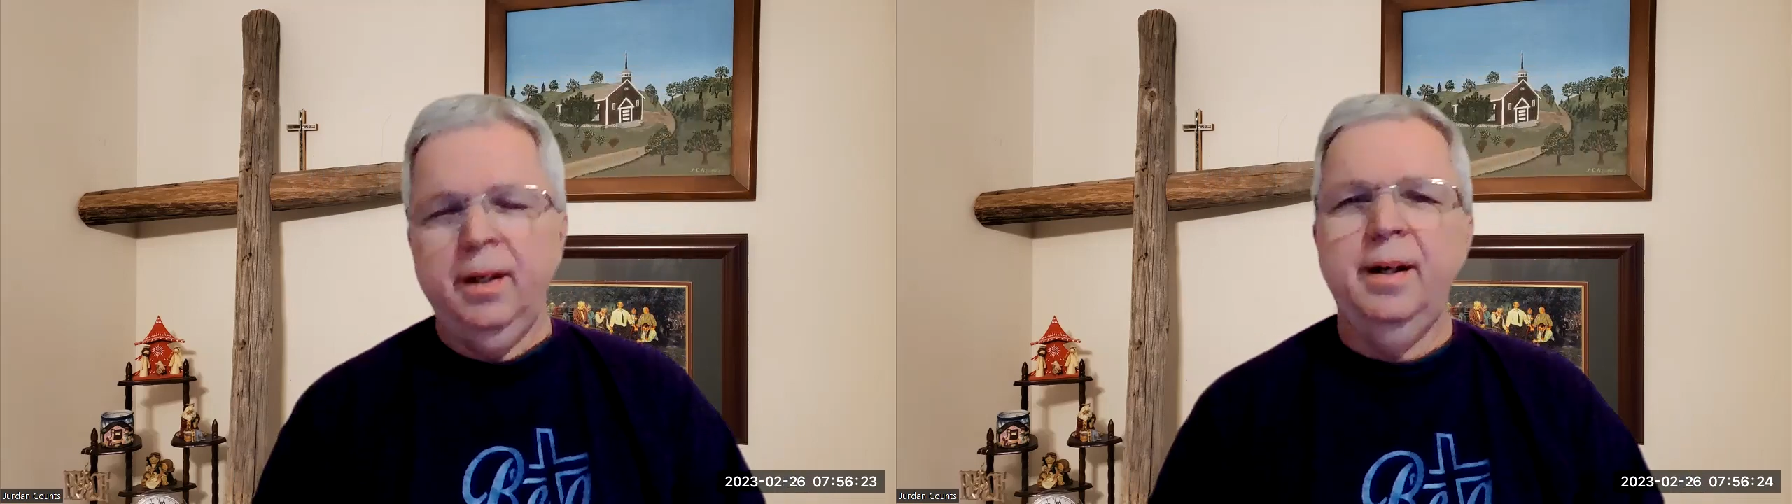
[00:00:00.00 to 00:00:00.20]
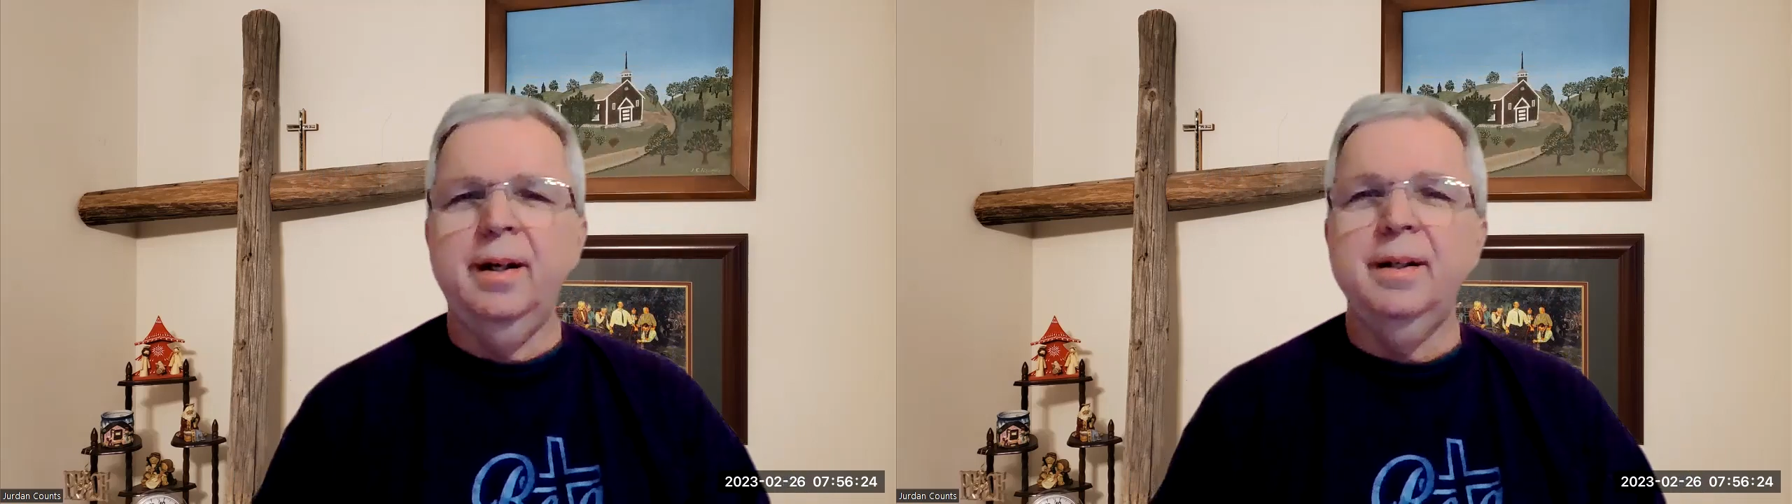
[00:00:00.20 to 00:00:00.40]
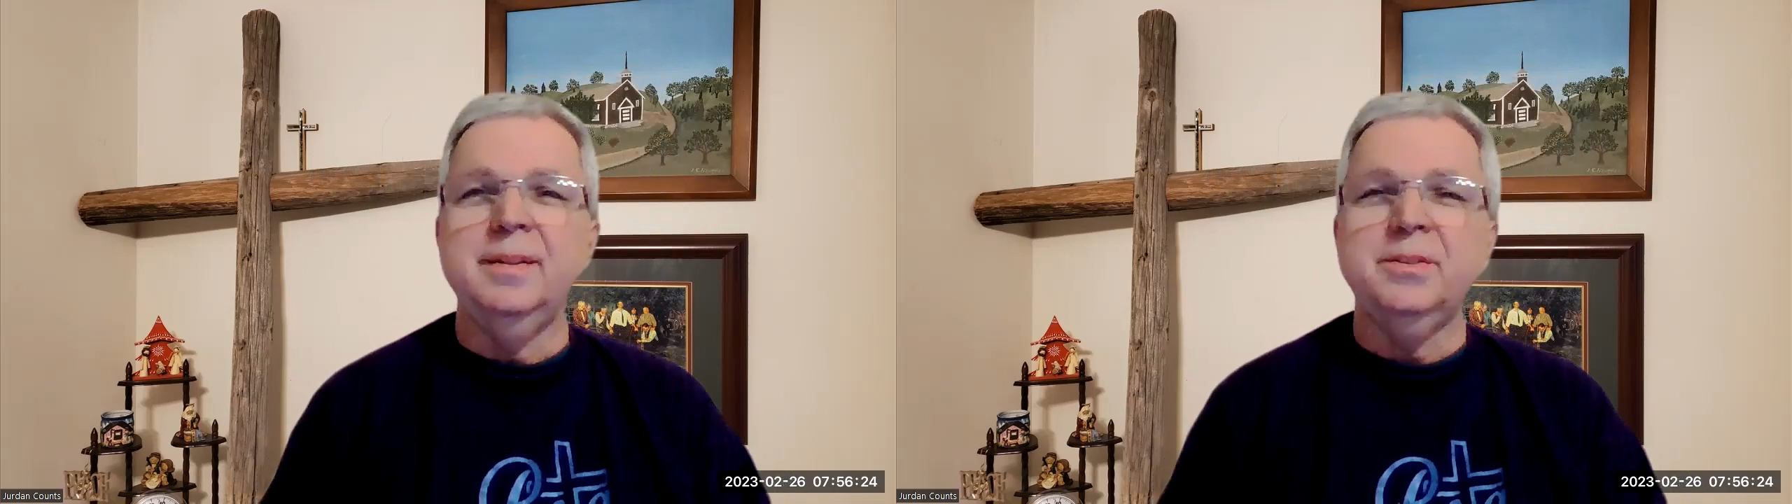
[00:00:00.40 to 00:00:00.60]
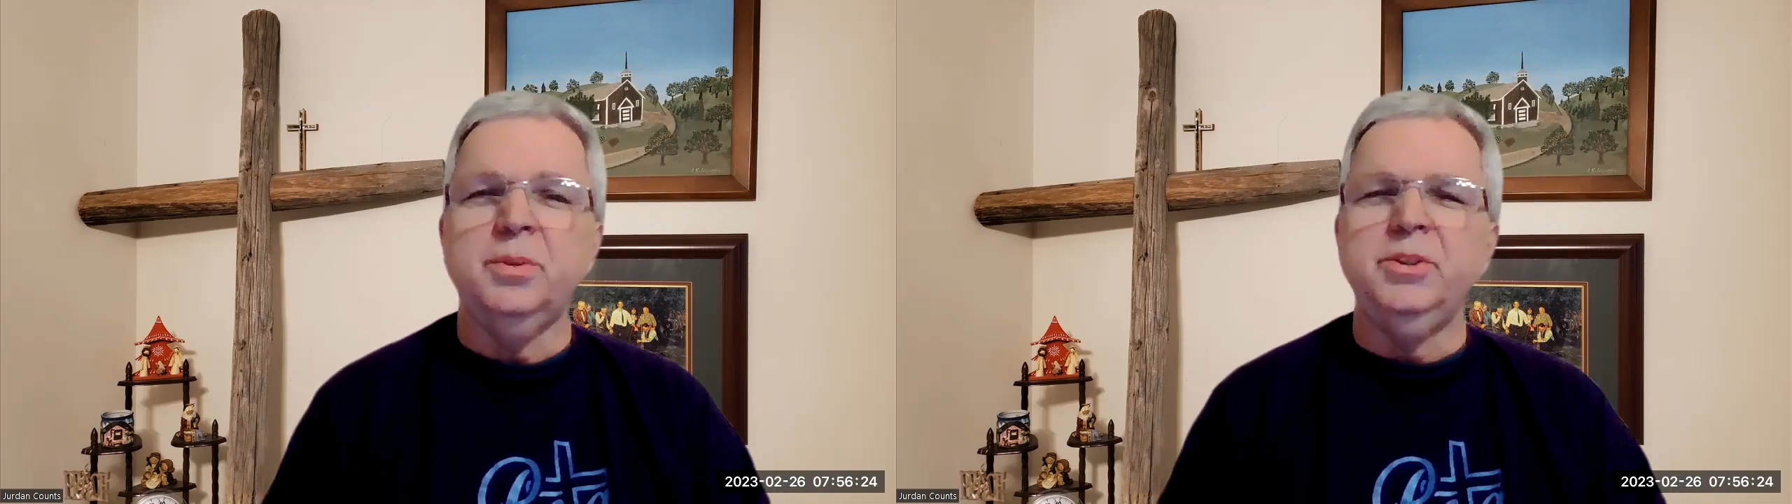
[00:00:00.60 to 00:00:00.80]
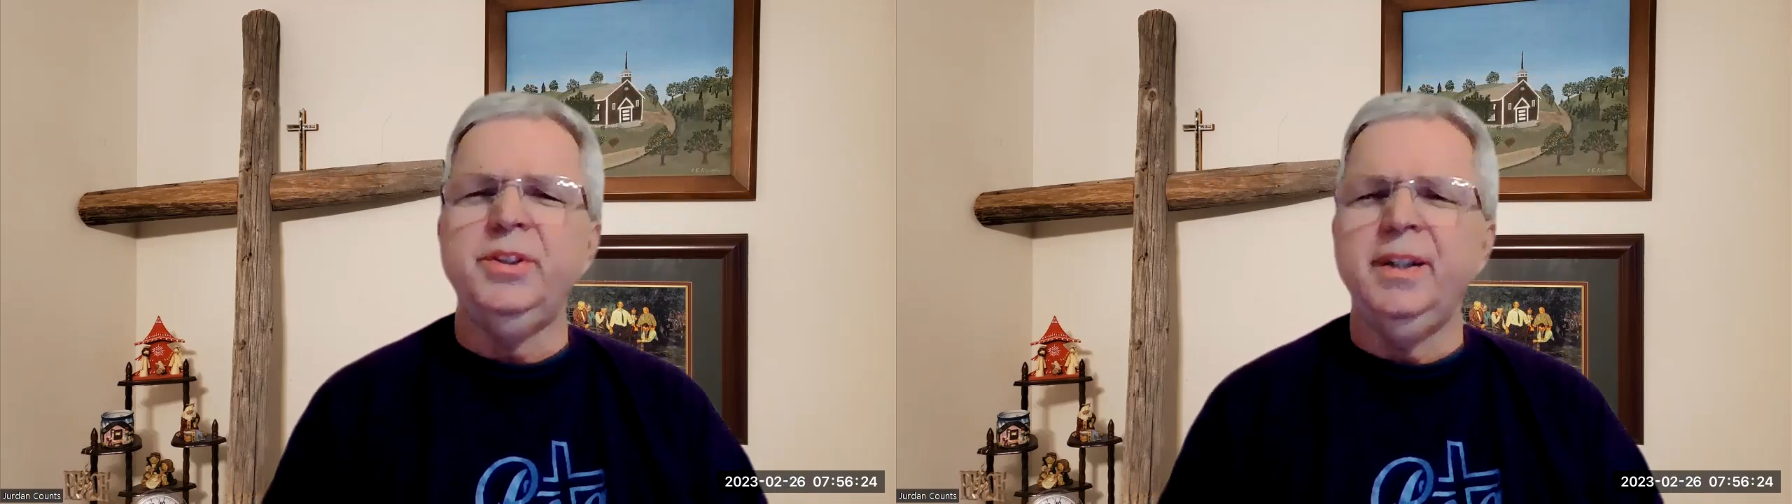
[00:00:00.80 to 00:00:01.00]
uh,
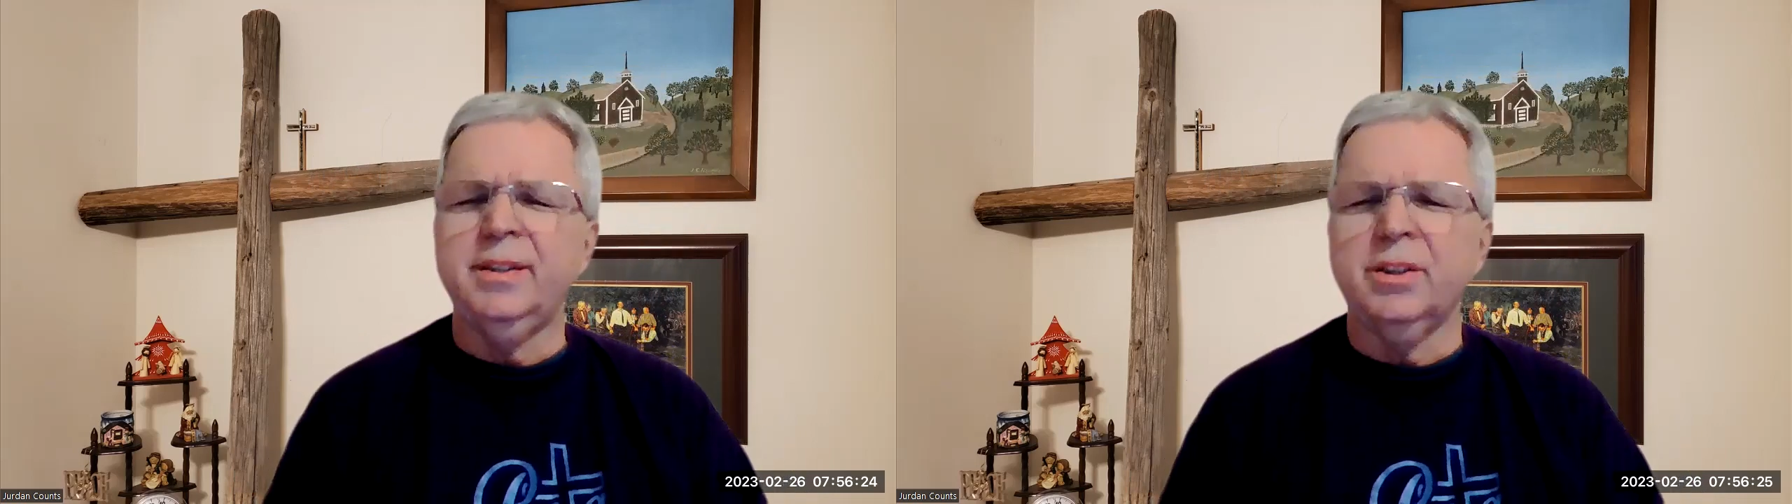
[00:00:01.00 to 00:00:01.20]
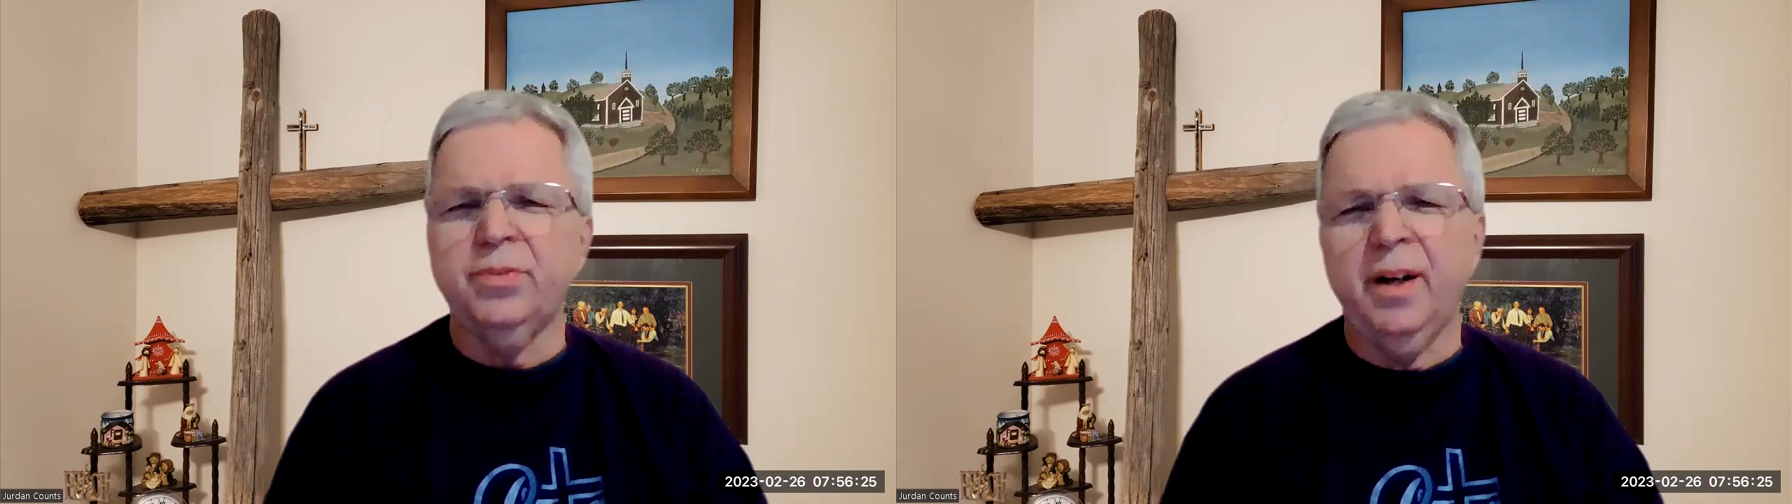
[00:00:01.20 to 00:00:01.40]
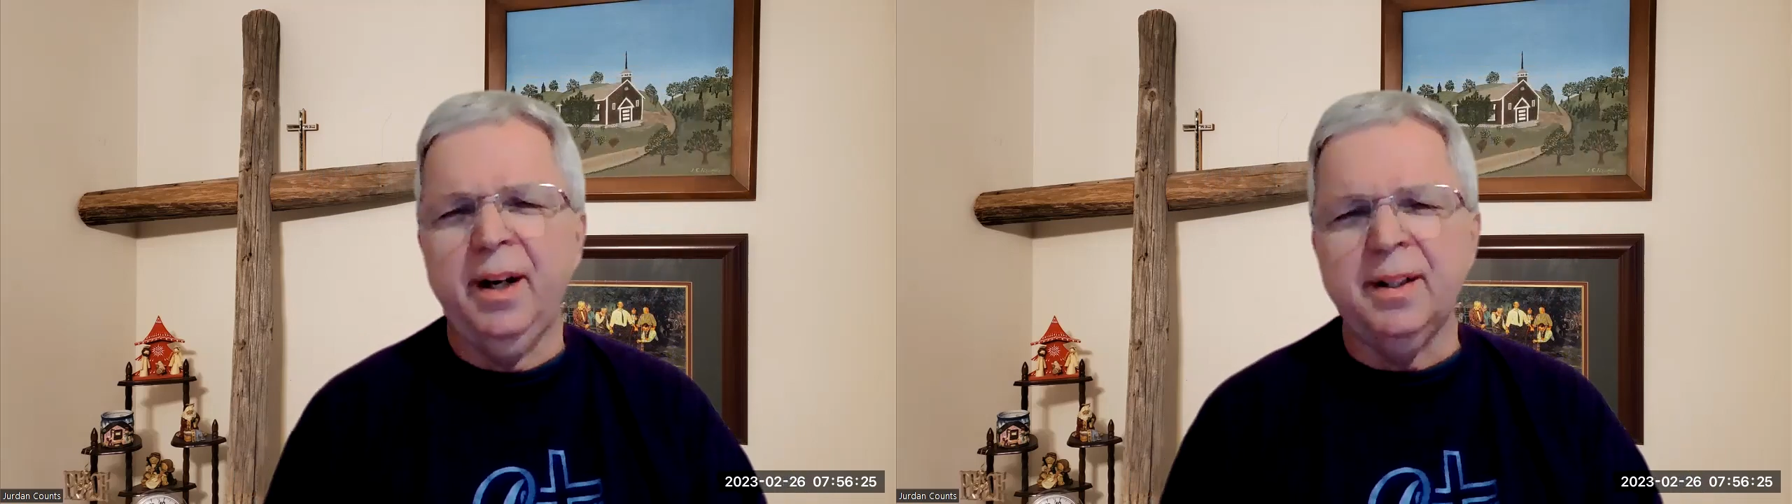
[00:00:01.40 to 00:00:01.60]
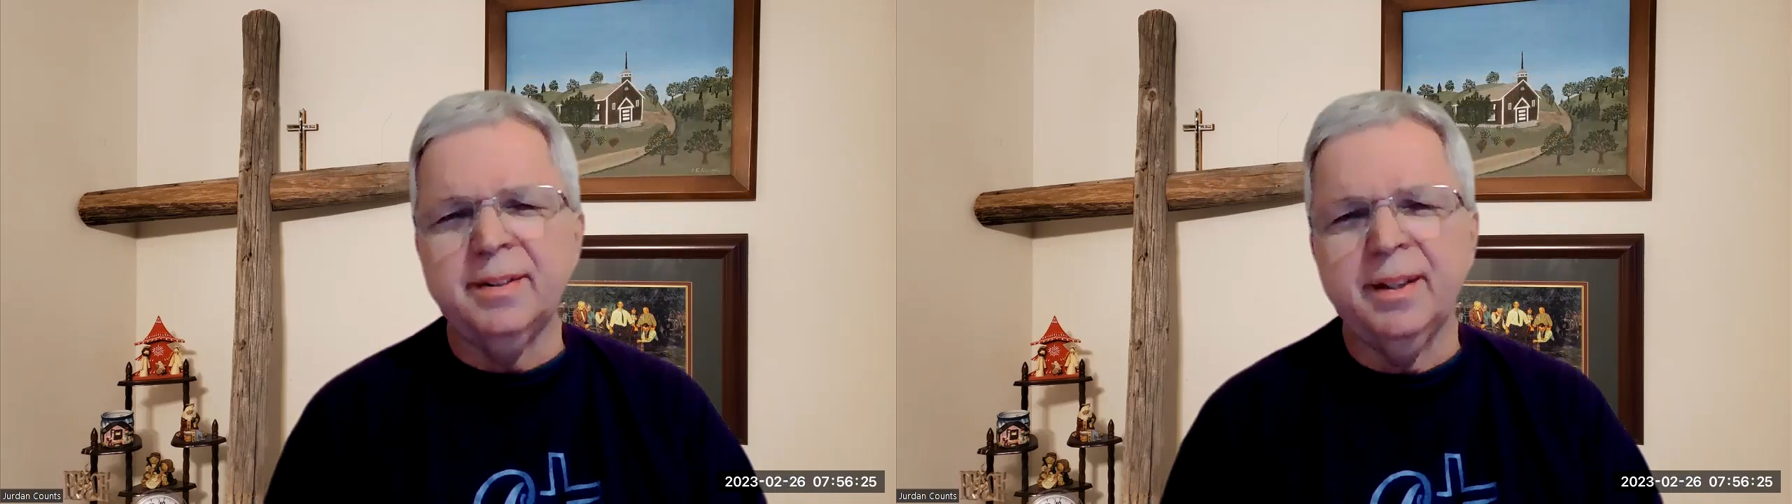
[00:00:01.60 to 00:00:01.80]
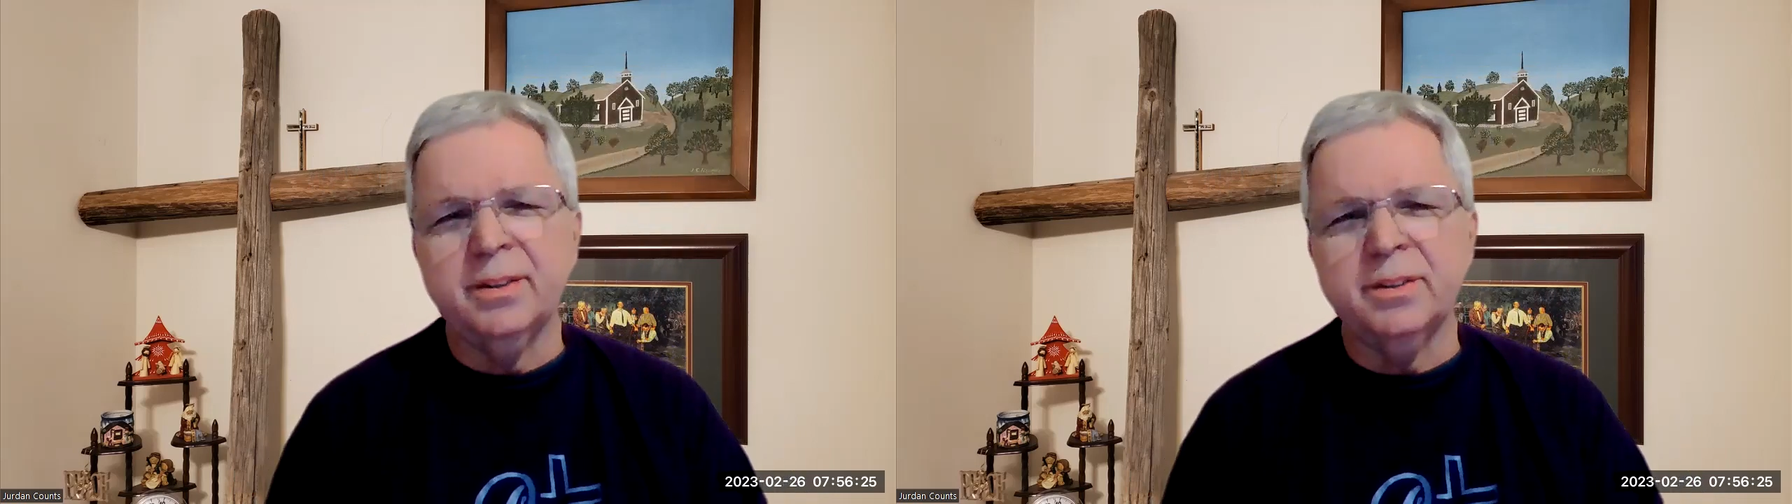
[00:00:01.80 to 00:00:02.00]
when Jesus finally
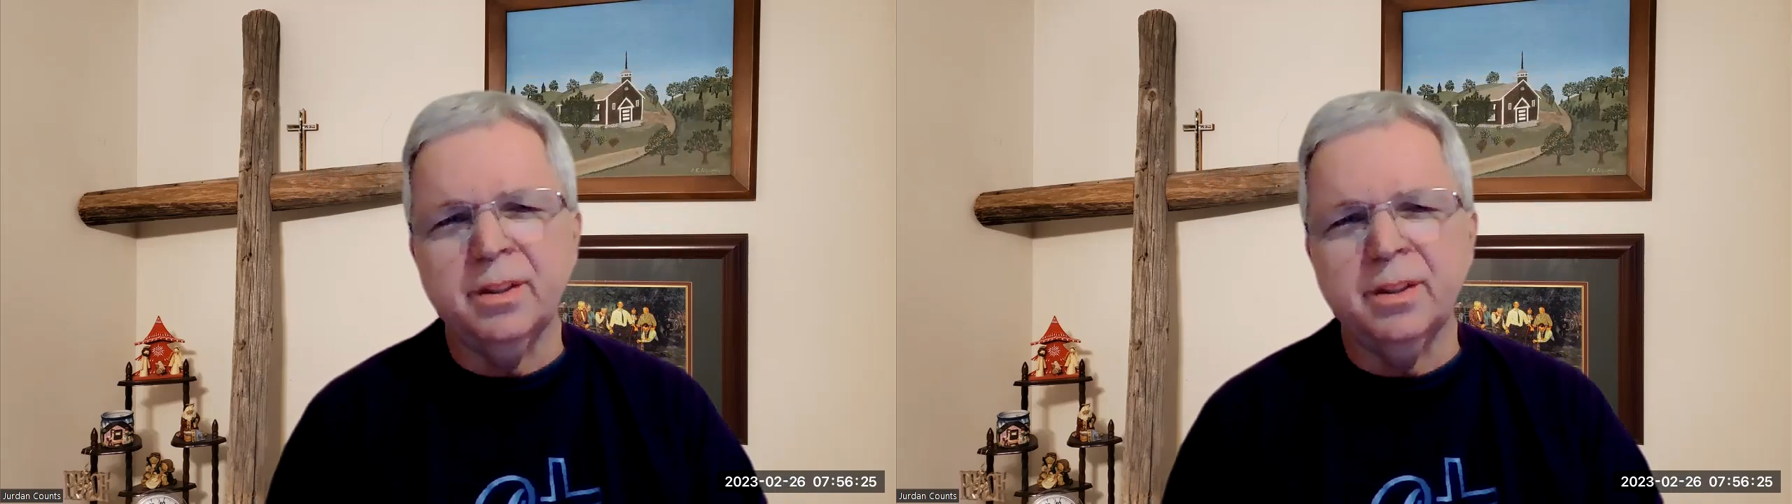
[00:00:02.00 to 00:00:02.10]
says,